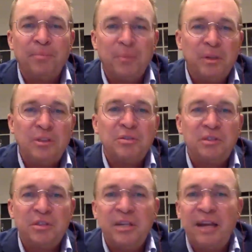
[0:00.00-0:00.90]
We'll just
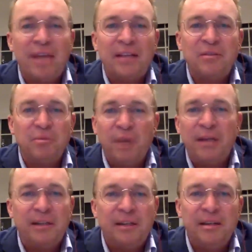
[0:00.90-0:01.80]
give that right
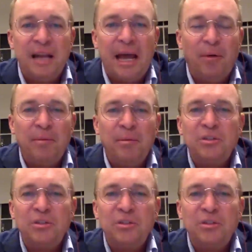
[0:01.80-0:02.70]
now, right? We'll just
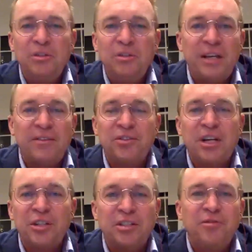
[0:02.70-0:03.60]
assume for sake of the
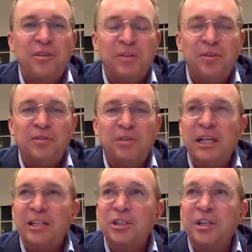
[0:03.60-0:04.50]
discussion, it's a 50-50
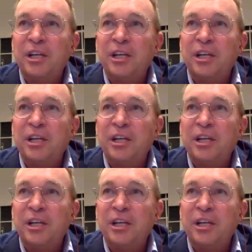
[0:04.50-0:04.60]
election.